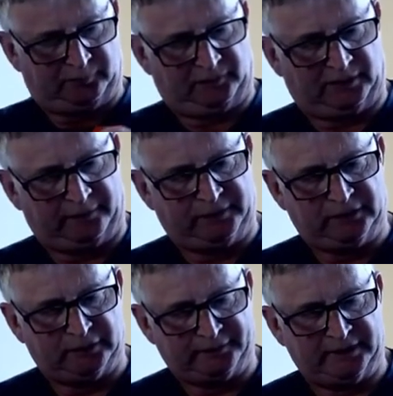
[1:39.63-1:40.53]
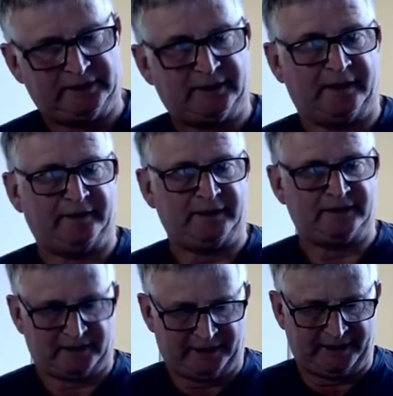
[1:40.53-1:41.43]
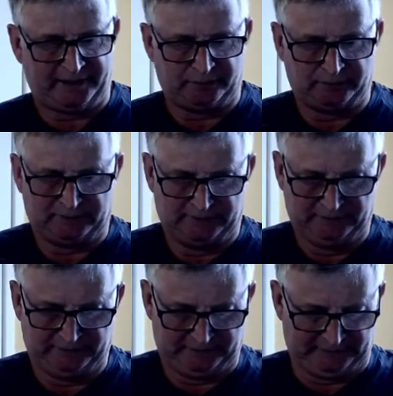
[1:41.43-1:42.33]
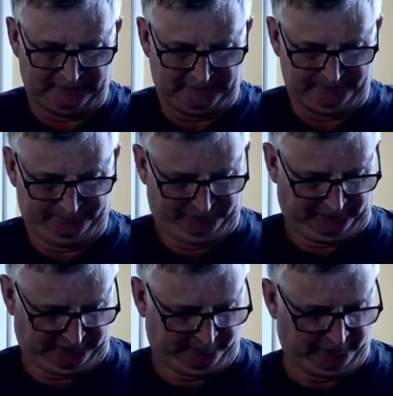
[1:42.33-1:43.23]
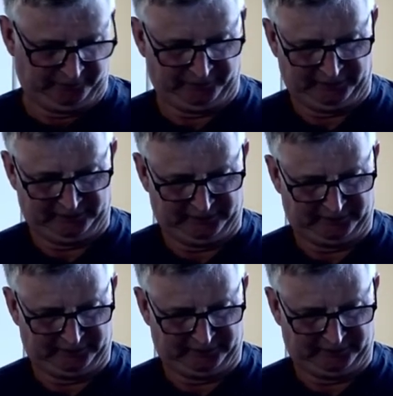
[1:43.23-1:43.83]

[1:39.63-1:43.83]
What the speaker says: If you do ever need to get these out, let's move this.